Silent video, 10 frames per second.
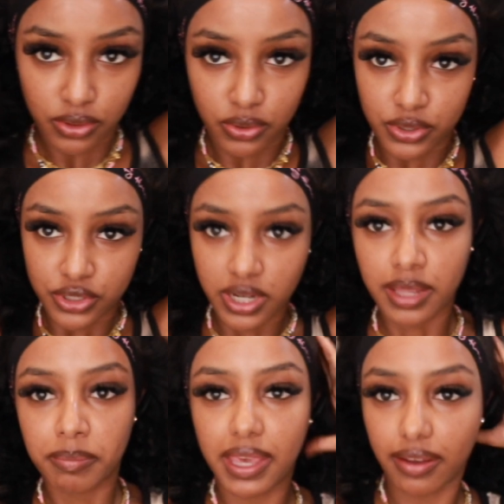Or should I
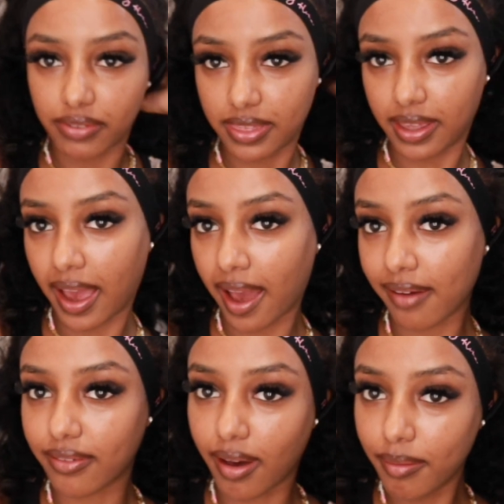make everything half
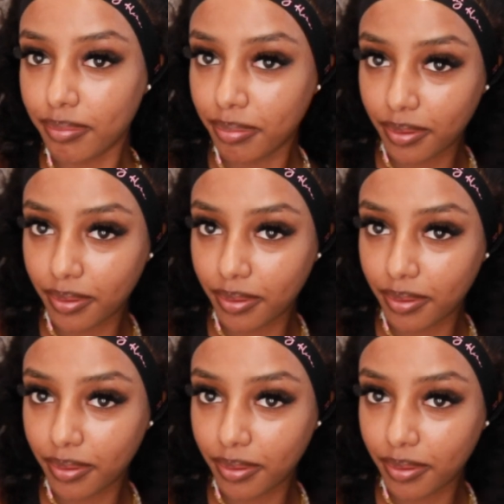up?